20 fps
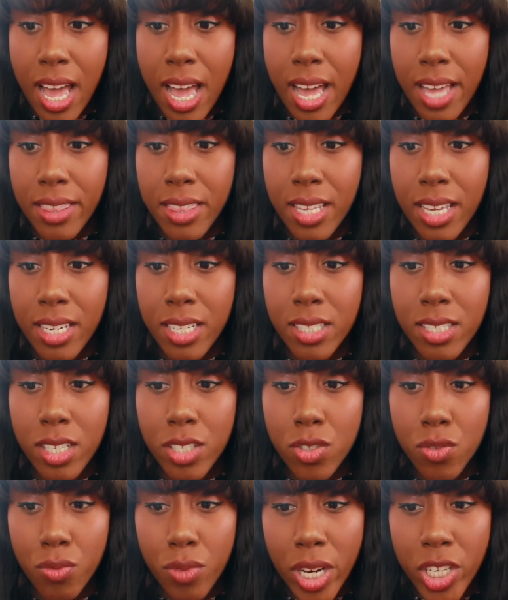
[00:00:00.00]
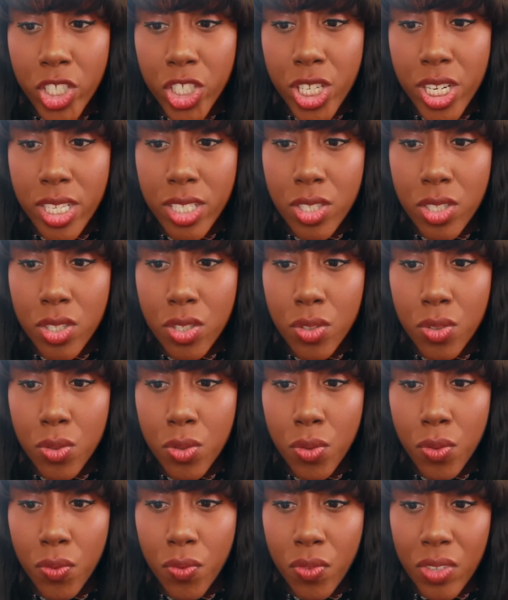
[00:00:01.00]
and then it says Russians
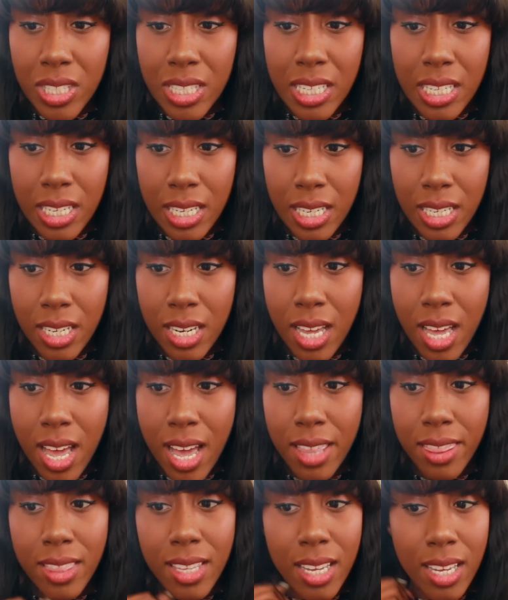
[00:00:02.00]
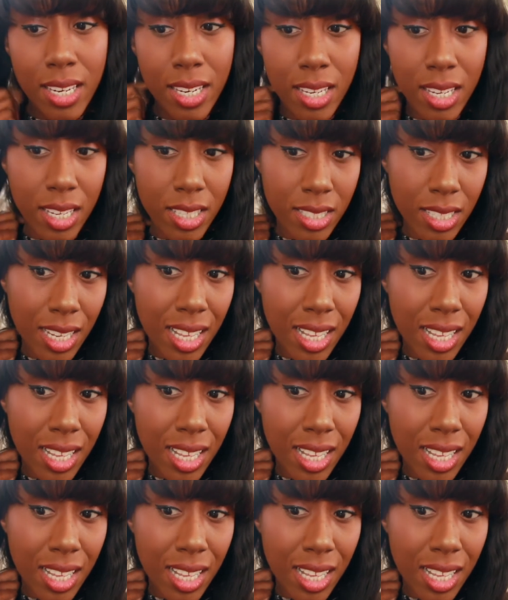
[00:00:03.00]
Tuvinian, and then it